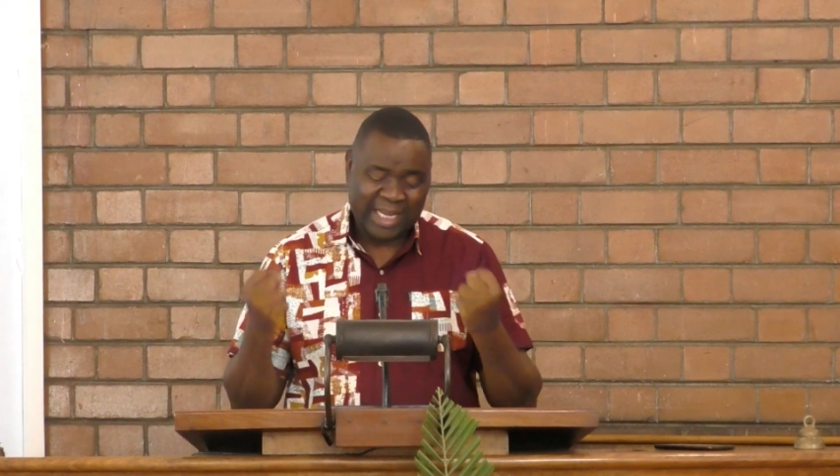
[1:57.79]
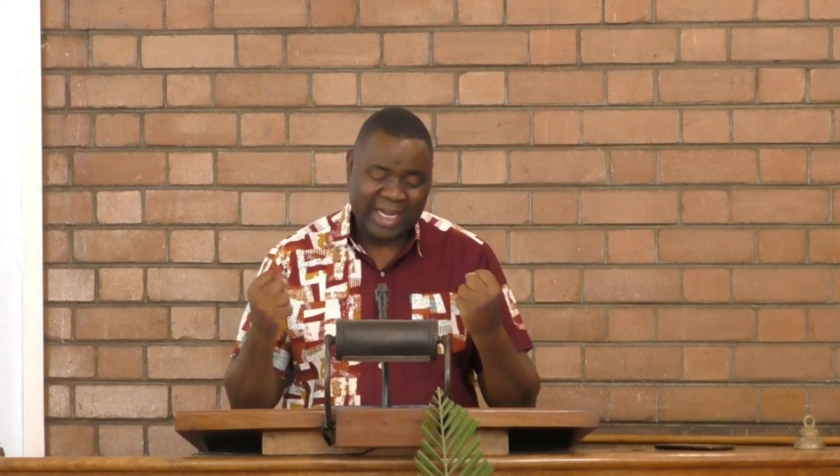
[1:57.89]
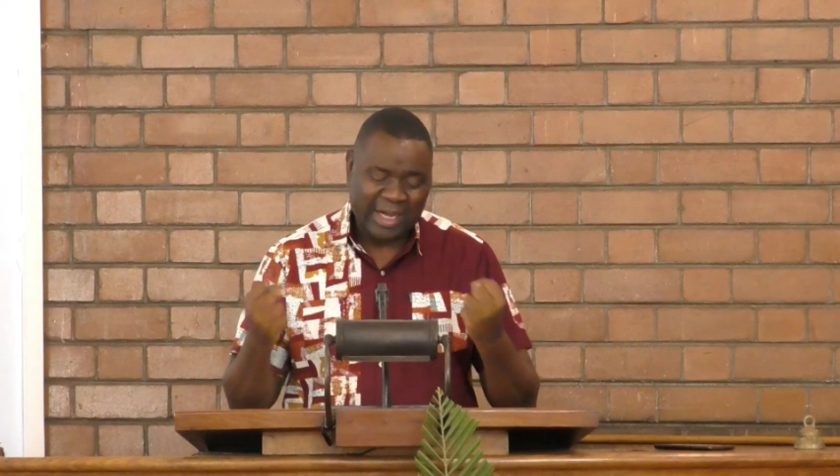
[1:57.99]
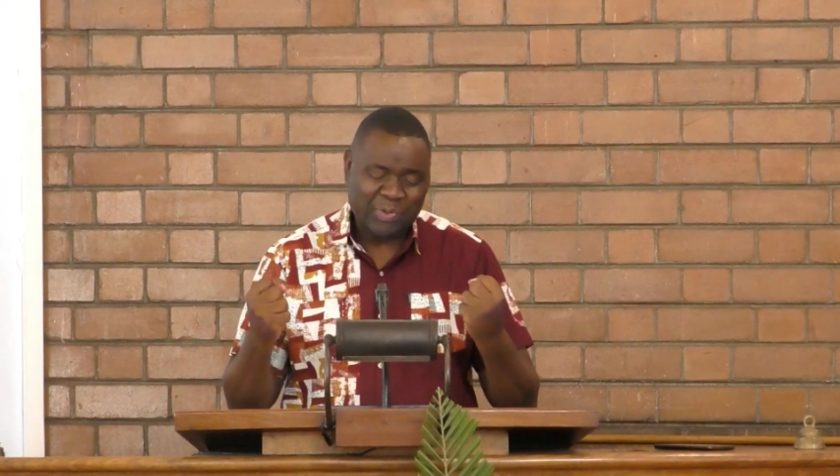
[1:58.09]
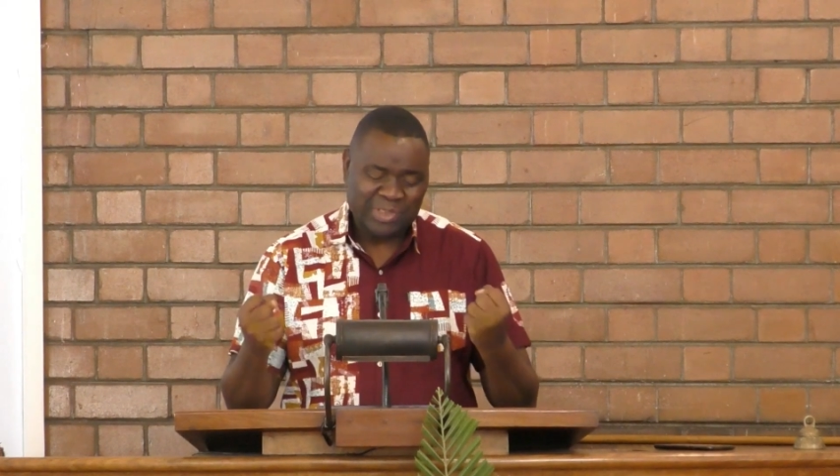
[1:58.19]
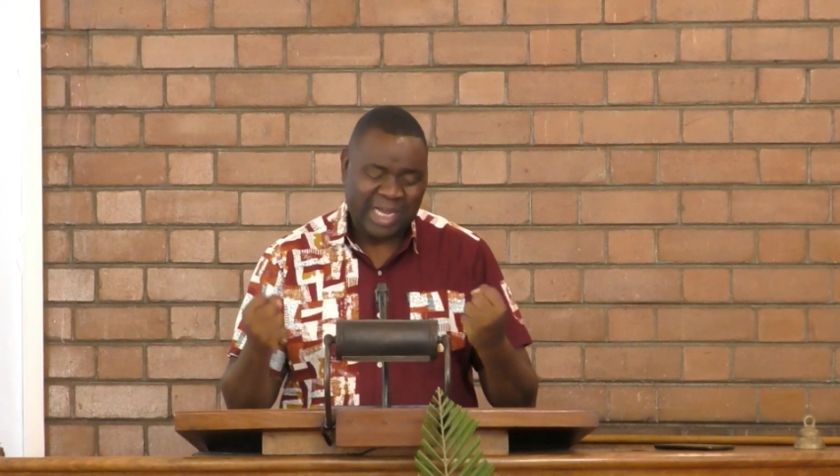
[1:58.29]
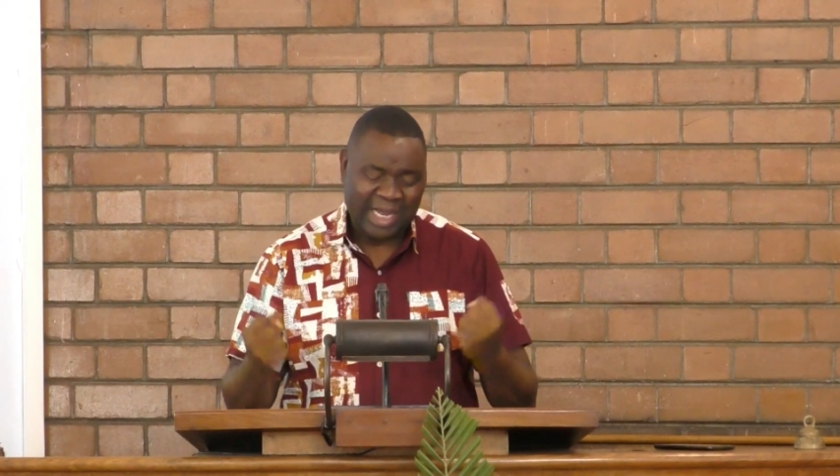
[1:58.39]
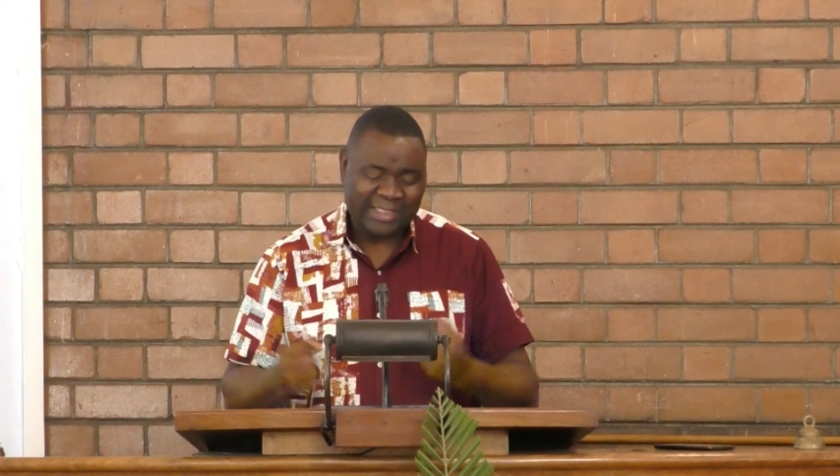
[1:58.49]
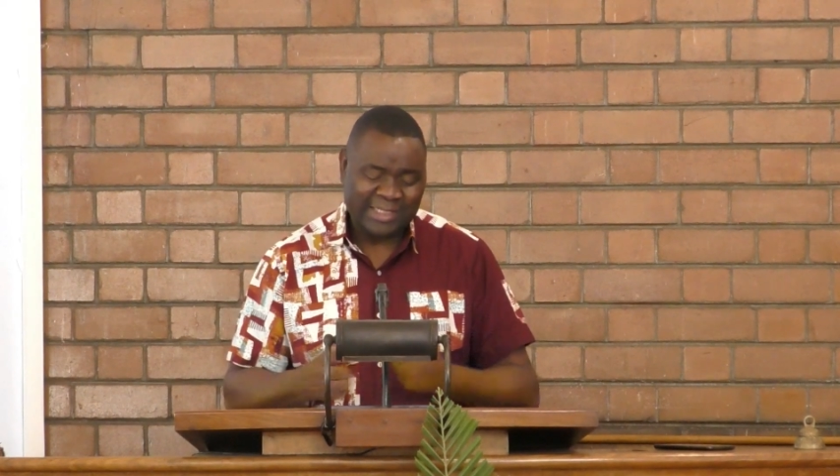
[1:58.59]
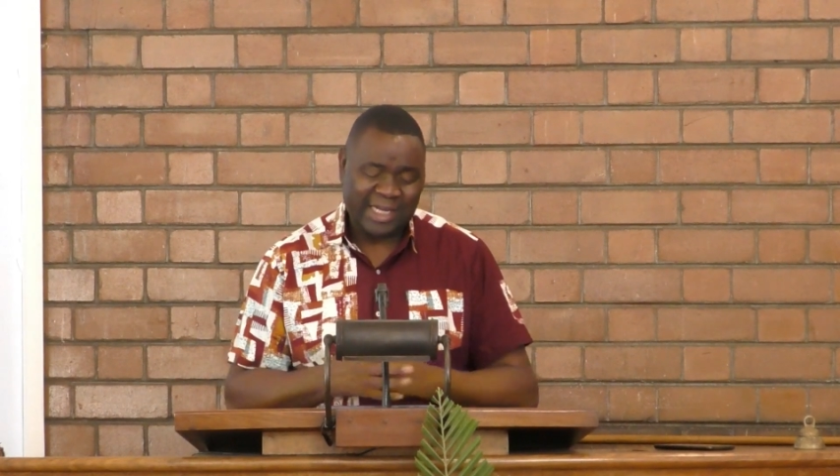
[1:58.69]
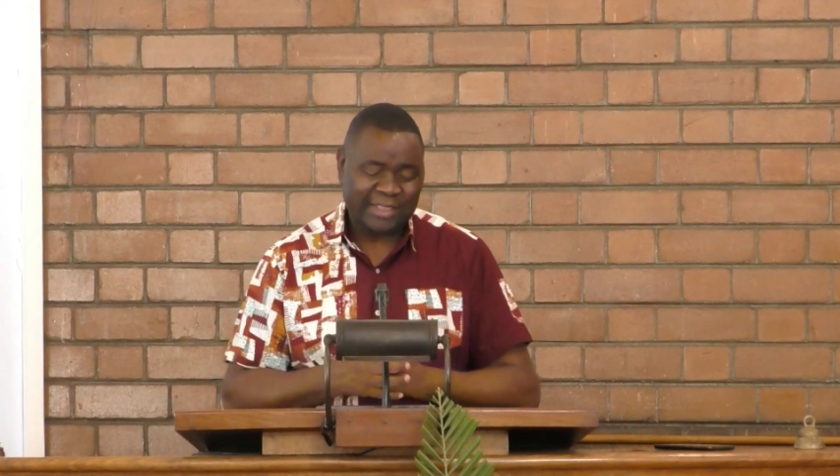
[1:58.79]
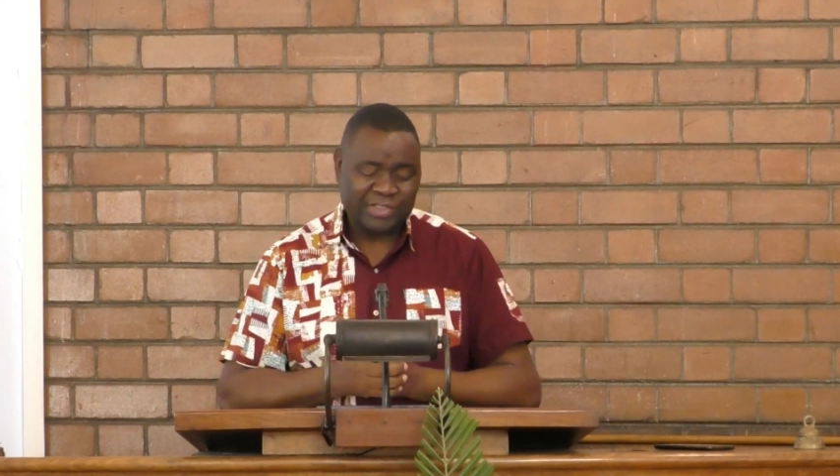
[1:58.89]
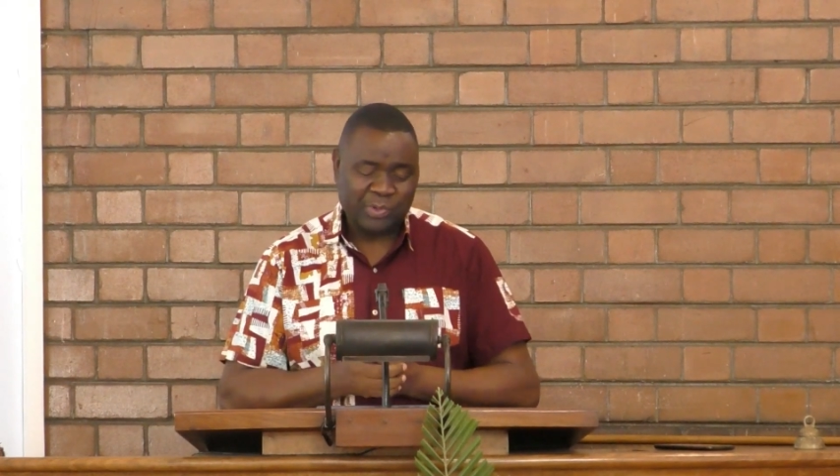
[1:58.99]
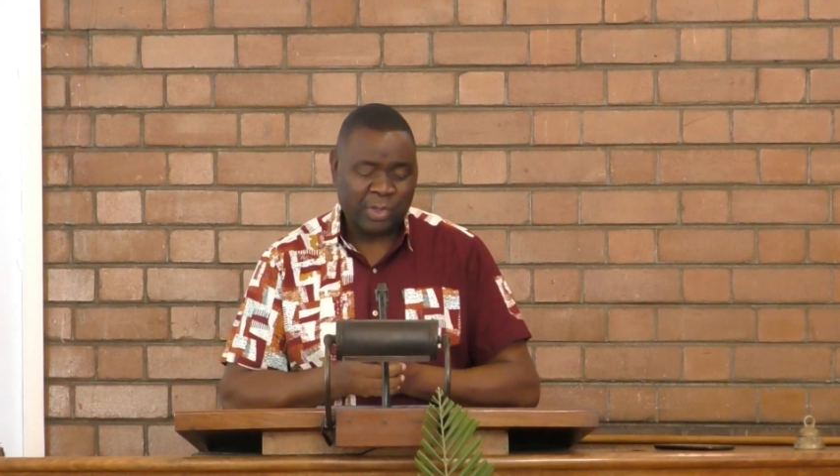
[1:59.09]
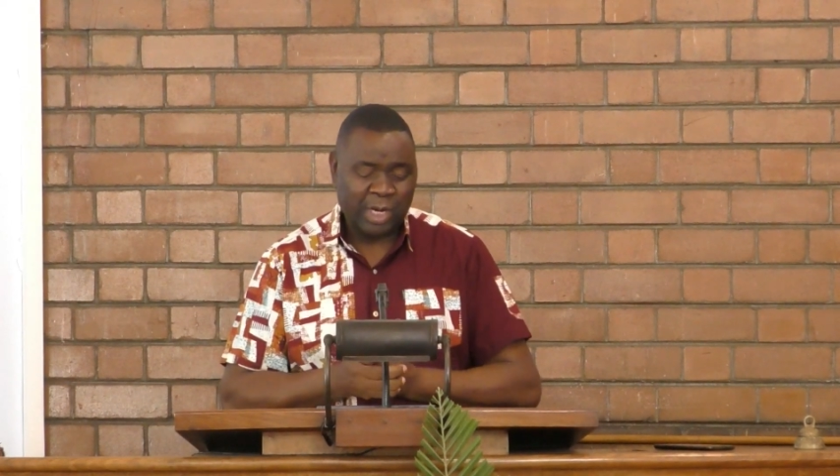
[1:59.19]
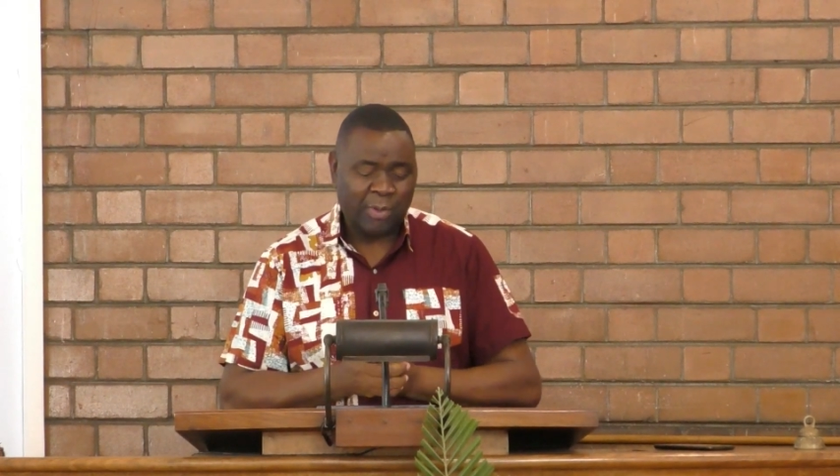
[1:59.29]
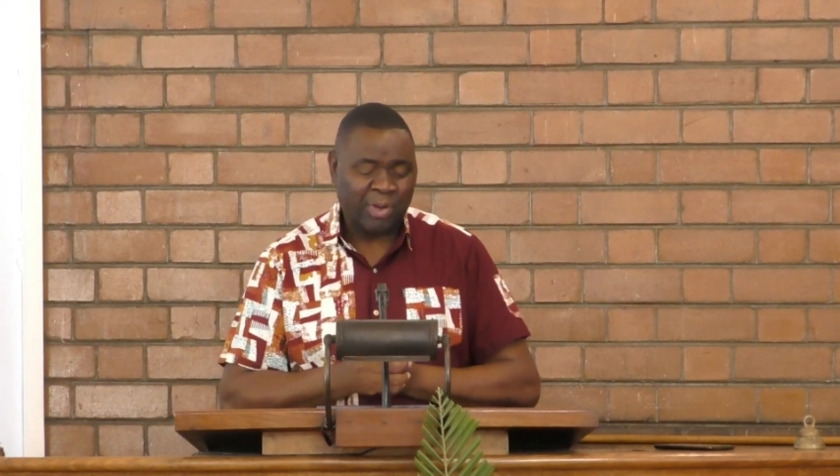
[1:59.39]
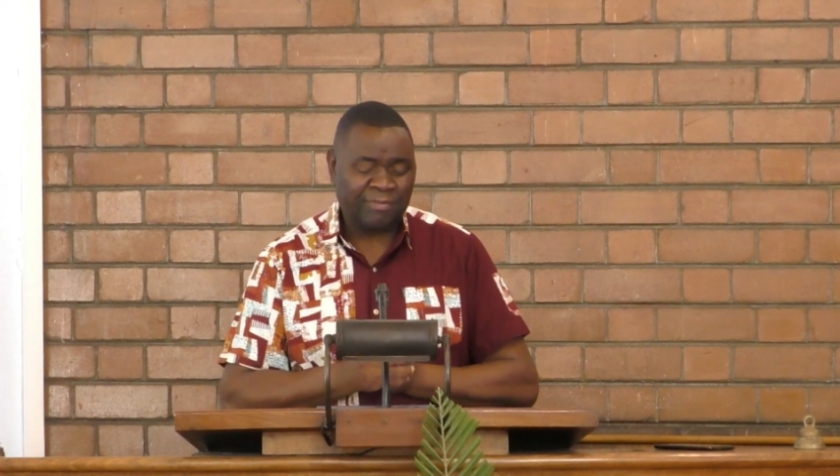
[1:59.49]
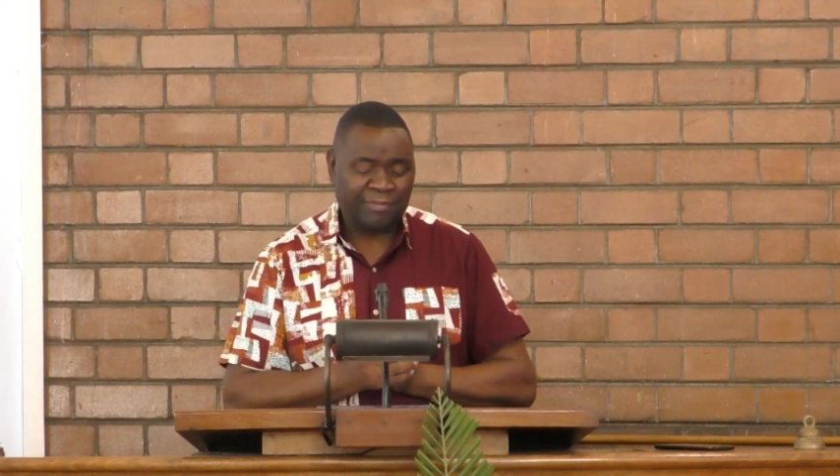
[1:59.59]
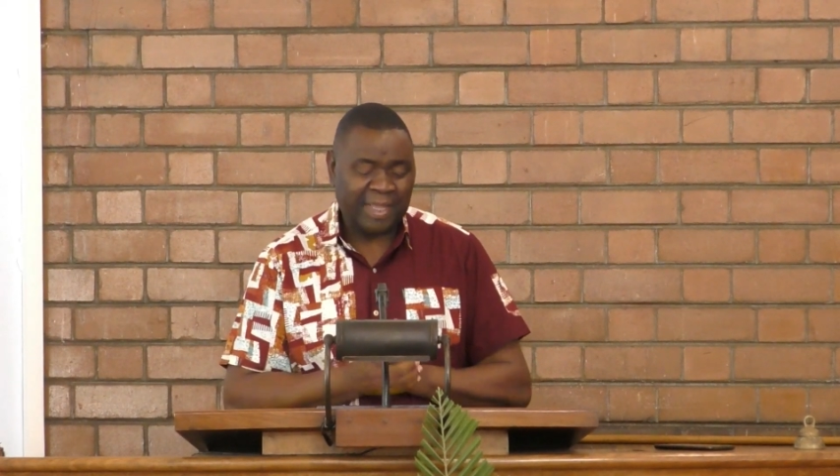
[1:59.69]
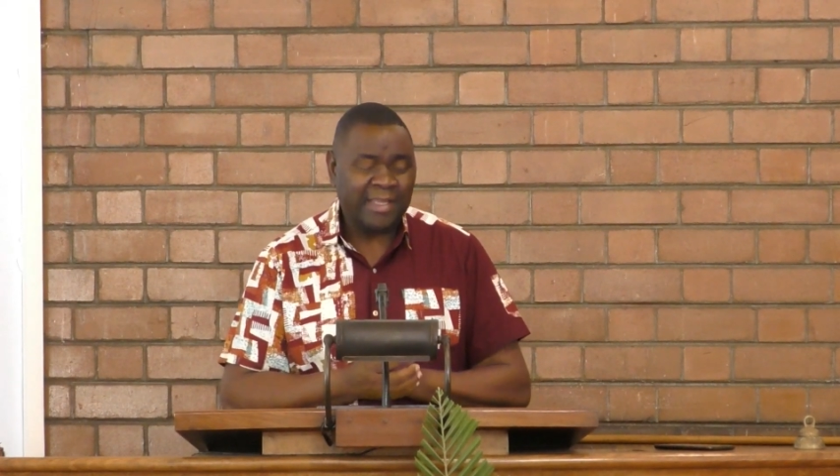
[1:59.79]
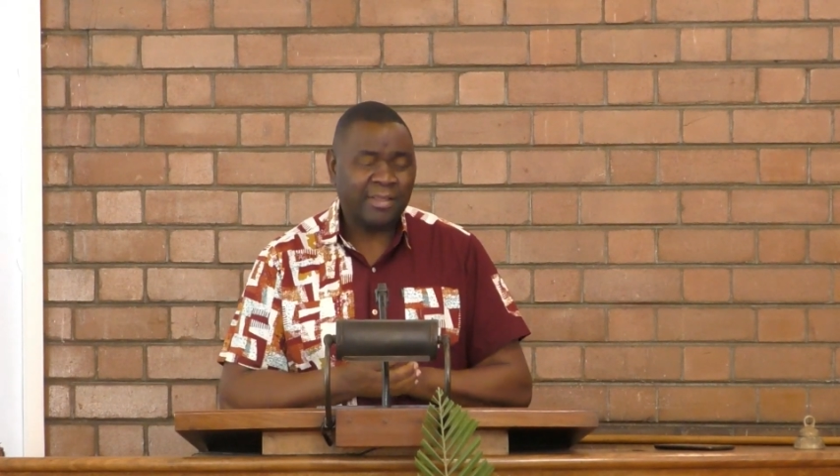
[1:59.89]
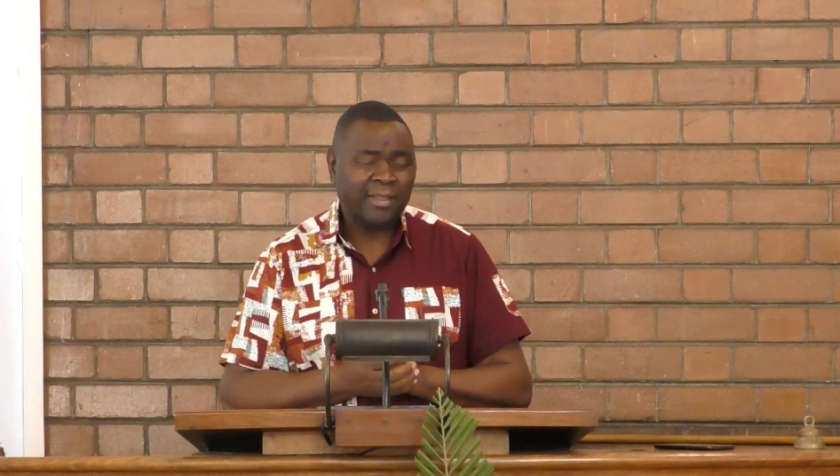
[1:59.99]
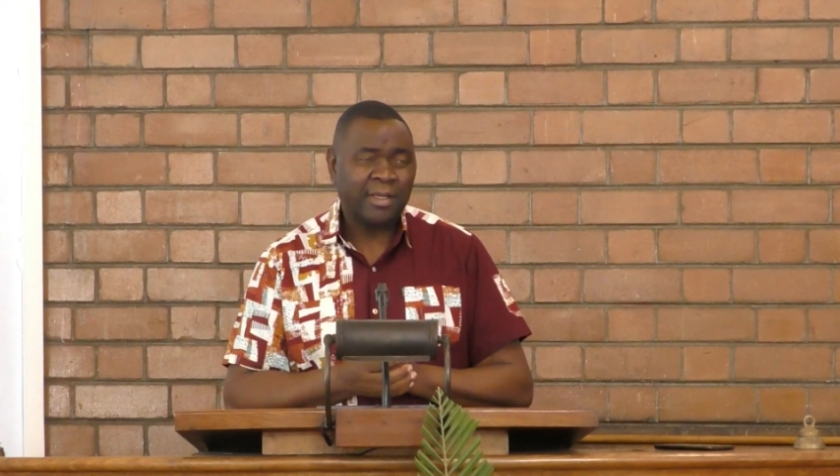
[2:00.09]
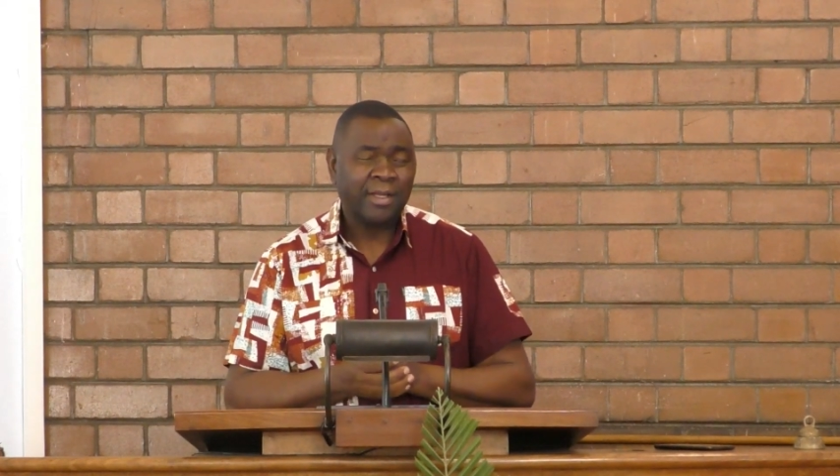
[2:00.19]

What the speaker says: counterattacks on our faith,